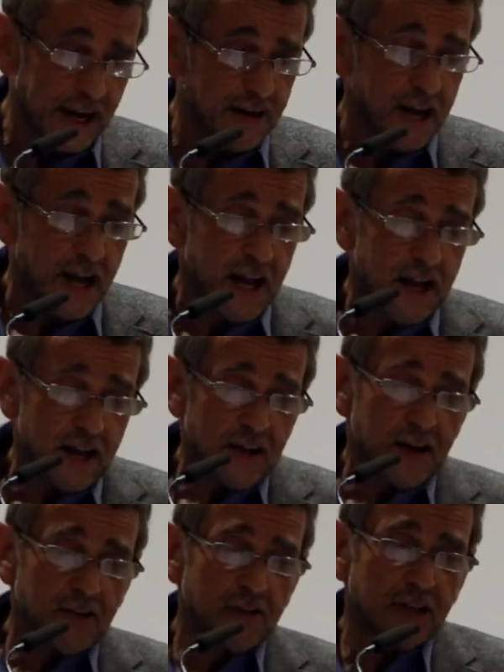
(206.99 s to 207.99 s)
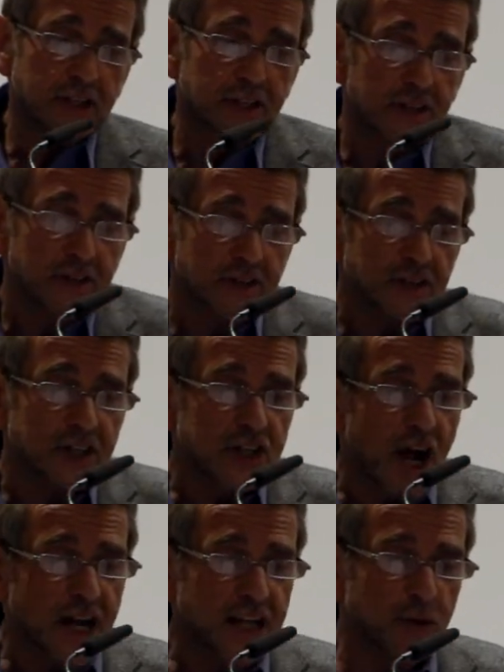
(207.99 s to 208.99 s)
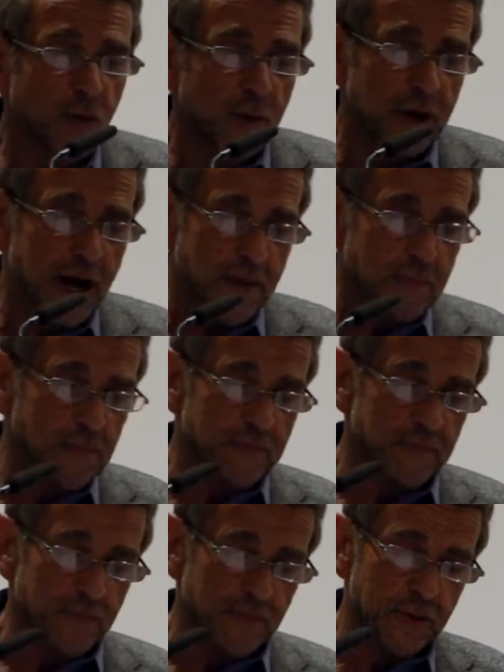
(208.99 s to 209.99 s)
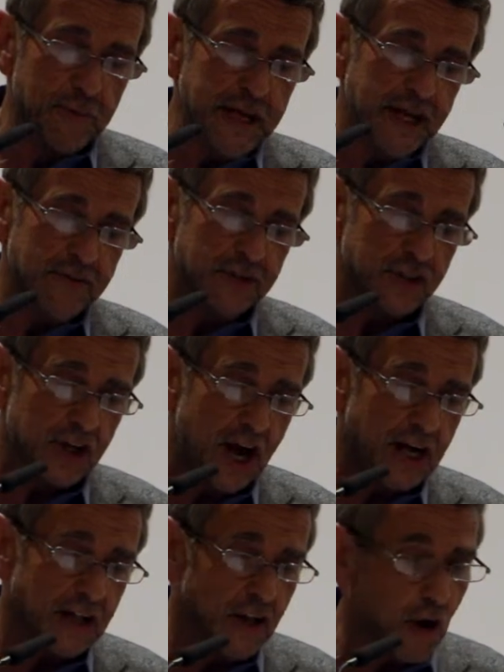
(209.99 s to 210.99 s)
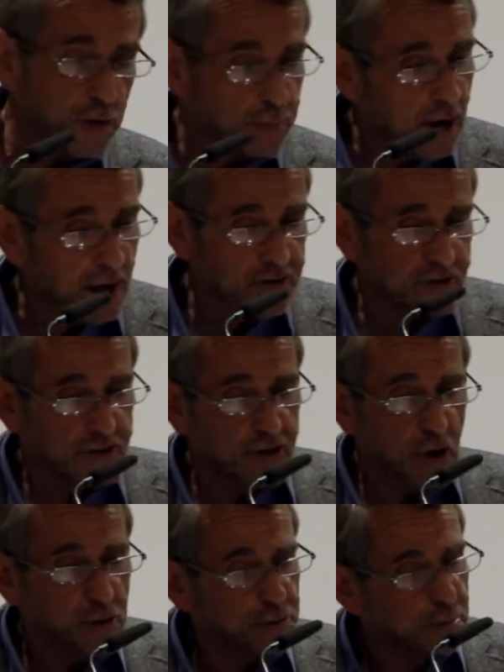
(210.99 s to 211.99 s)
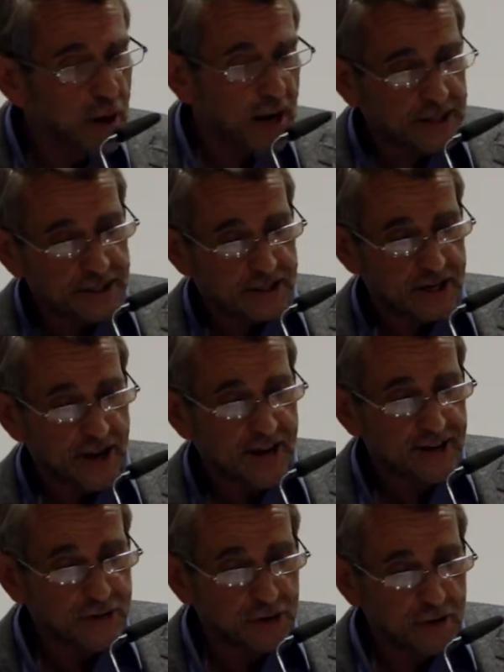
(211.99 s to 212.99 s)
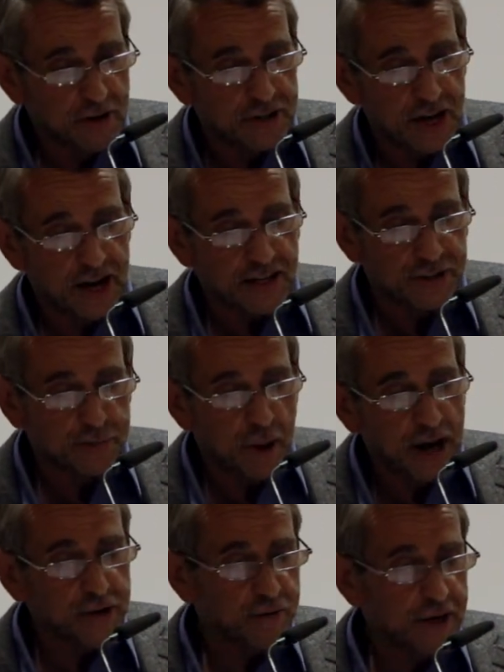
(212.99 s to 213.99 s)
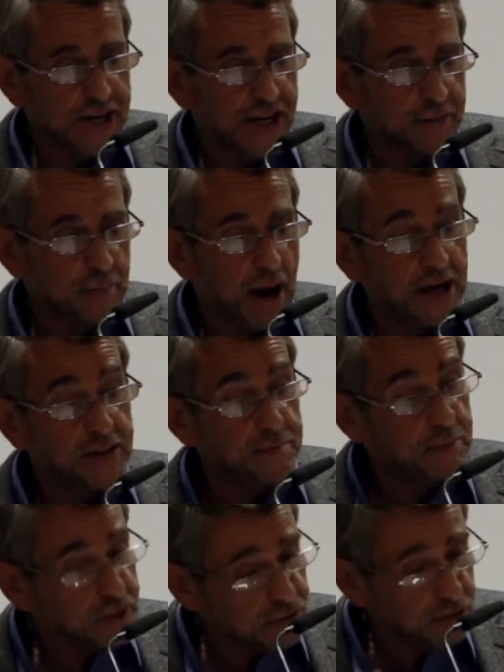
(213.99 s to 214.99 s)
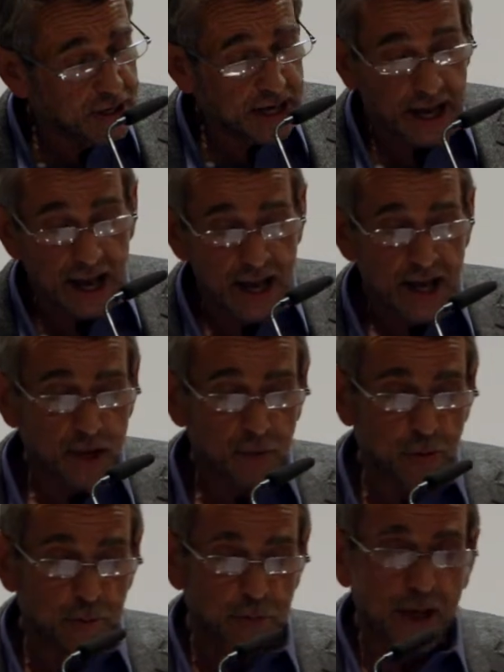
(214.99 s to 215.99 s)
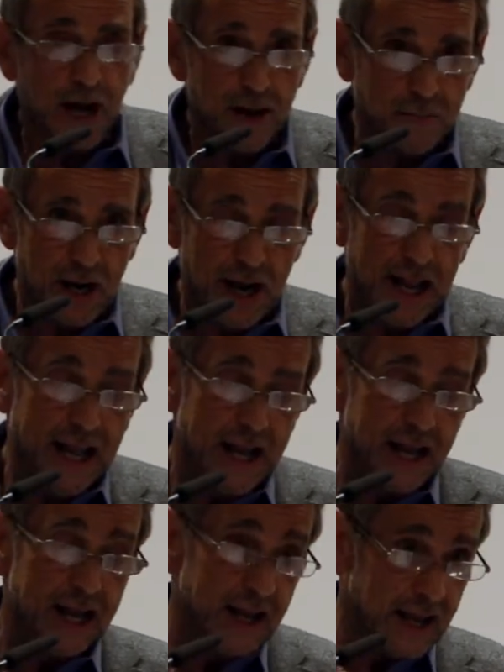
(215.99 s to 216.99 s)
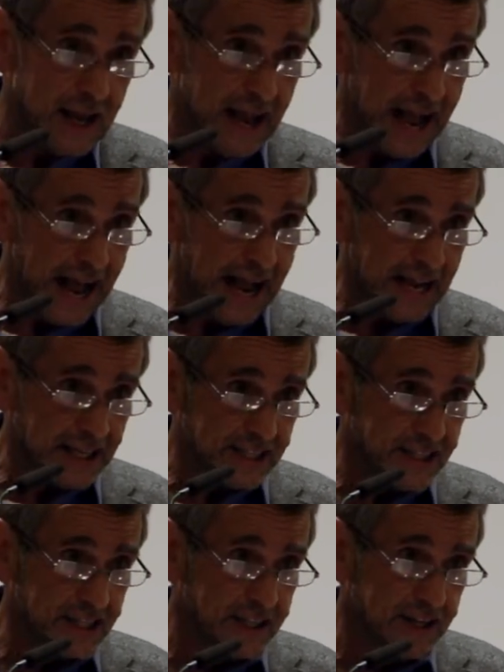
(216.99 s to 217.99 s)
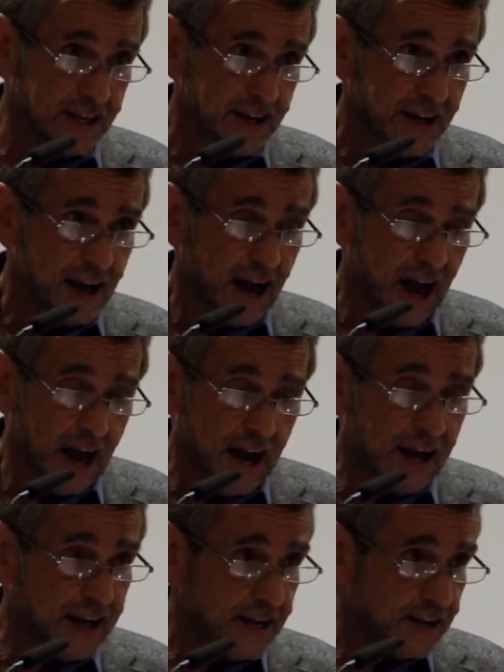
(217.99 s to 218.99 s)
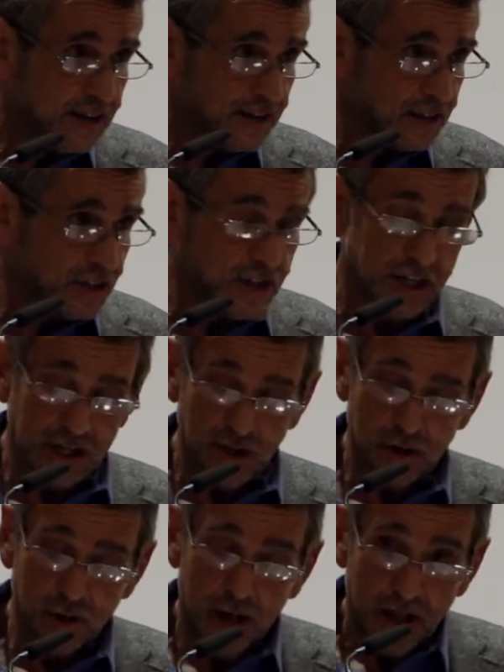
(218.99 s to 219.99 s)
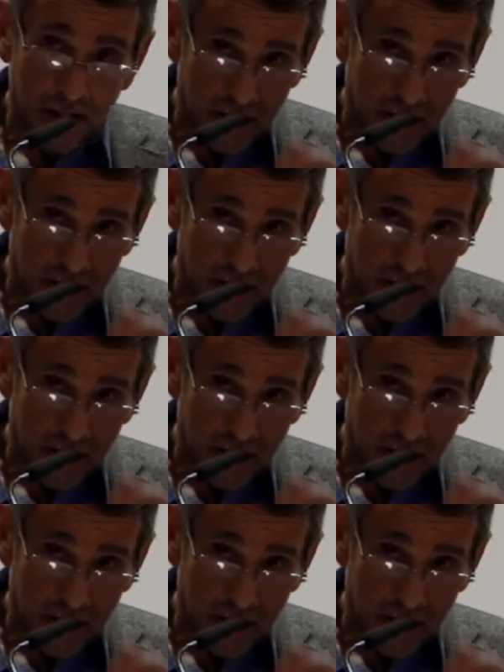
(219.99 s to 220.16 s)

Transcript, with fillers: Now, the, the title will become the meaning of the title, Hot Baths and Cold Minds, Neuroscience, Mind Reading and Mind Misreading, will become clear as I continue.